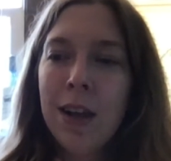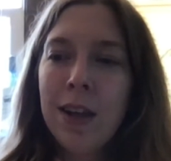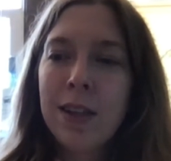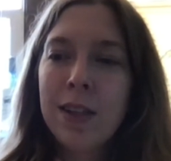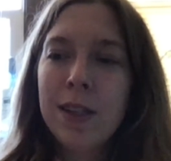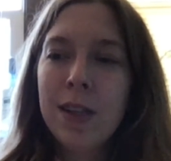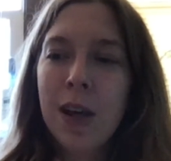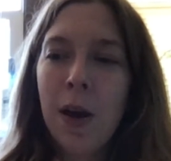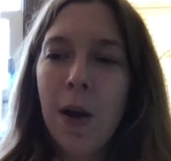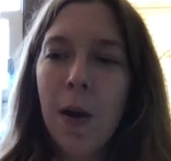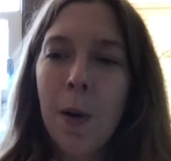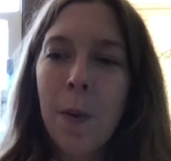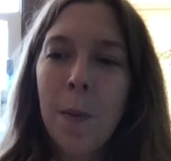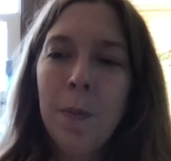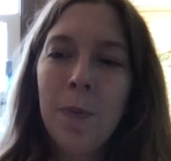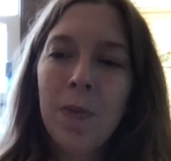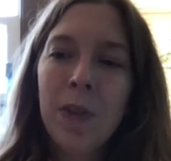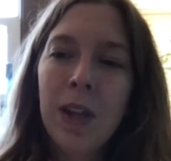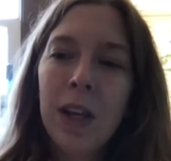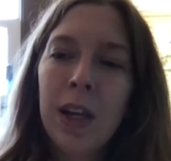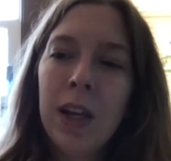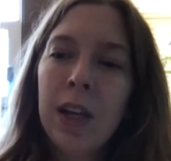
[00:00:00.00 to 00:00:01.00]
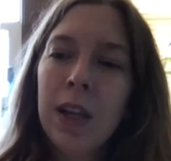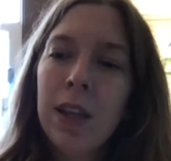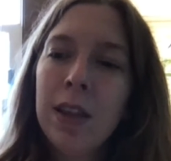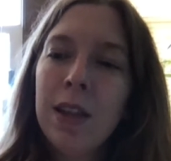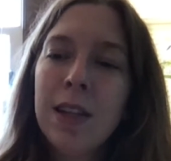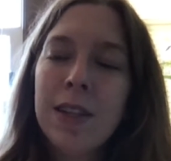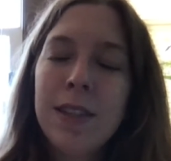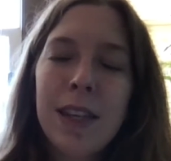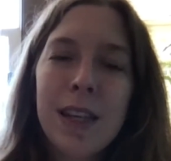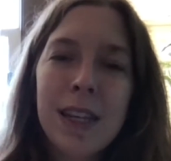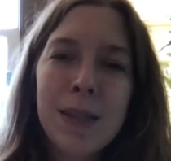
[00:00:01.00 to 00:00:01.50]
So
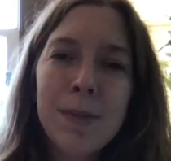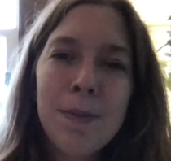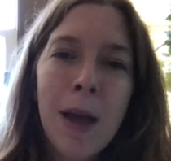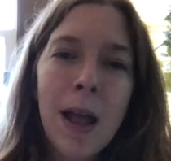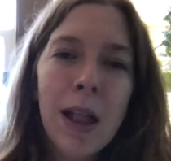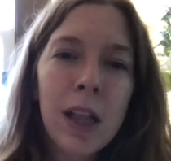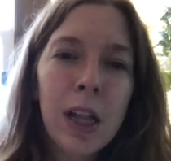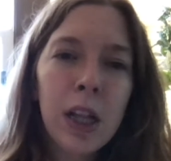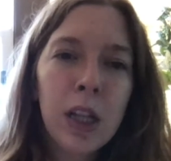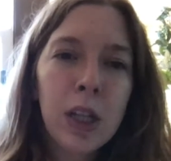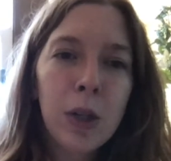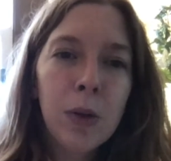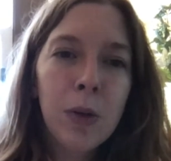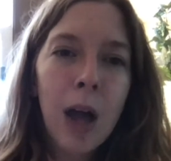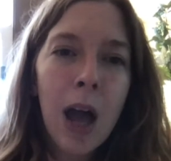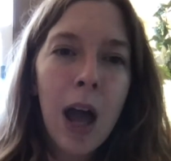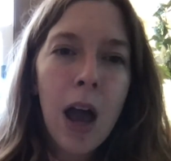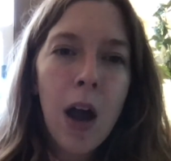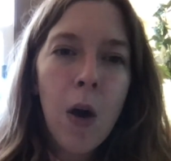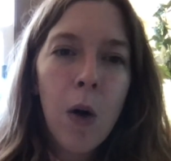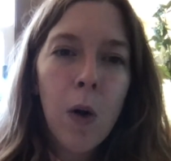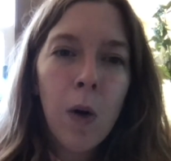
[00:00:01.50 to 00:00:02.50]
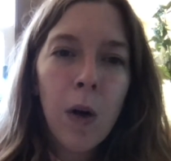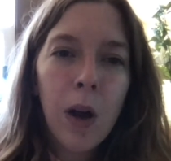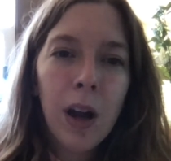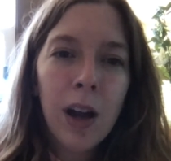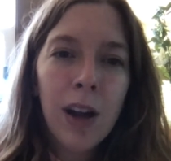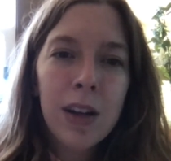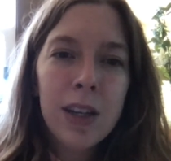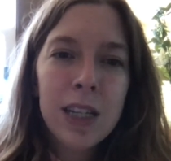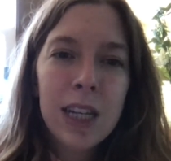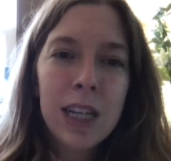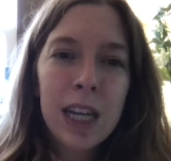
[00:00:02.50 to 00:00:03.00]
this is Melaleuca
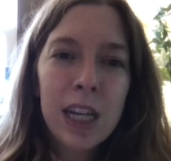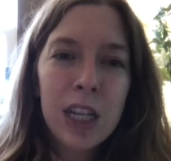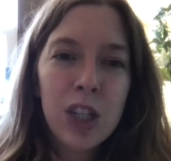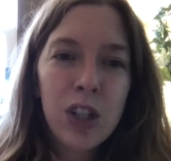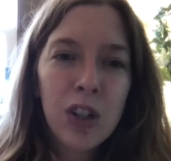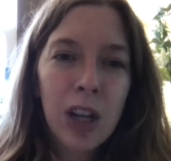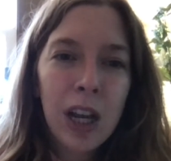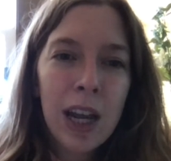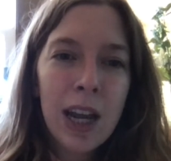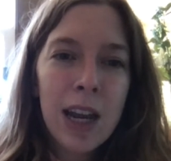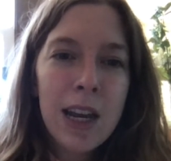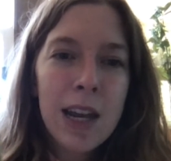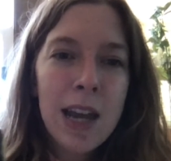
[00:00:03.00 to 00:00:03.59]
or tea tree.